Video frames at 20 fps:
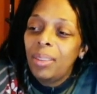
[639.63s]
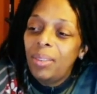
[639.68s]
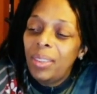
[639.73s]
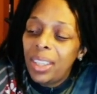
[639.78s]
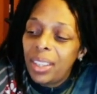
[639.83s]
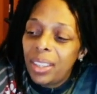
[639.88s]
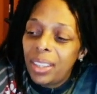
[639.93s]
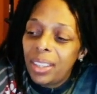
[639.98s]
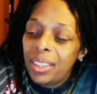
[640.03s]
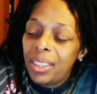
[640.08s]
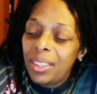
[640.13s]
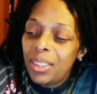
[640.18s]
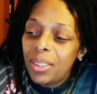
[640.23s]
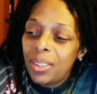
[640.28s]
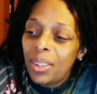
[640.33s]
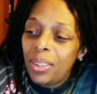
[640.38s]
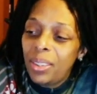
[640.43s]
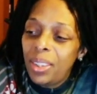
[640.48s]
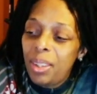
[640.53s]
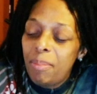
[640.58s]
what,
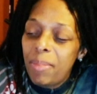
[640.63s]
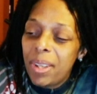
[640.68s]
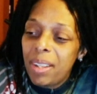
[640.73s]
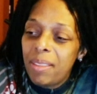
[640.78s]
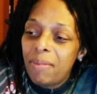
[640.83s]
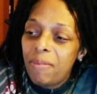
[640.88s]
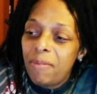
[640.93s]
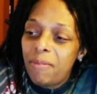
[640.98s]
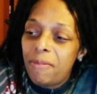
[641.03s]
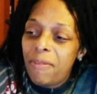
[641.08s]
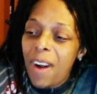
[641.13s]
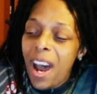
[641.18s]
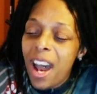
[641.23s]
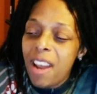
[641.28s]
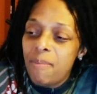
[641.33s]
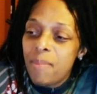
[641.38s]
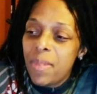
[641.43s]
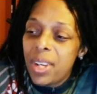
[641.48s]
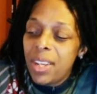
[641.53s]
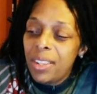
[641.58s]
it's only been
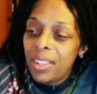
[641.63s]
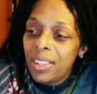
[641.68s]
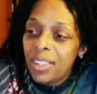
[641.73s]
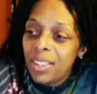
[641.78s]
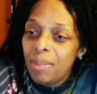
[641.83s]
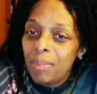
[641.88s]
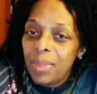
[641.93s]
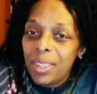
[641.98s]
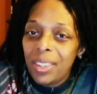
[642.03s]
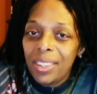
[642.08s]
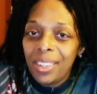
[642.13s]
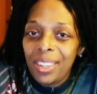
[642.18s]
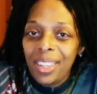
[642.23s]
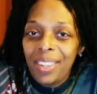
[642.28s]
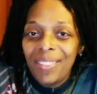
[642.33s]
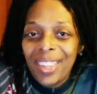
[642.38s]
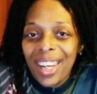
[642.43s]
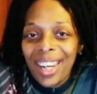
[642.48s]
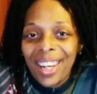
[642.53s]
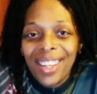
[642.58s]
five minutes since I've been
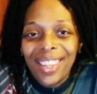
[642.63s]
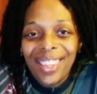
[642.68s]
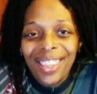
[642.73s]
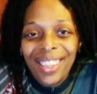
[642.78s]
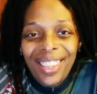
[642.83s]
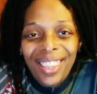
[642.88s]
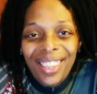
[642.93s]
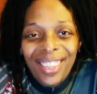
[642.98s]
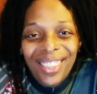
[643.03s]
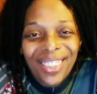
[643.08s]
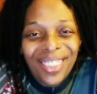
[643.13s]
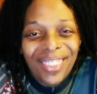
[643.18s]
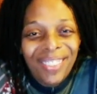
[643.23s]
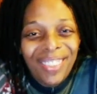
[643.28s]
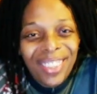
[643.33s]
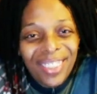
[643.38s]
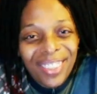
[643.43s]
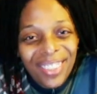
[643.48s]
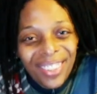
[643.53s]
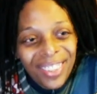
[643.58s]
asleep, that kind of thing, you know what I
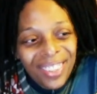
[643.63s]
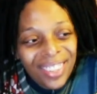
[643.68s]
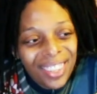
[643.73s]
mean?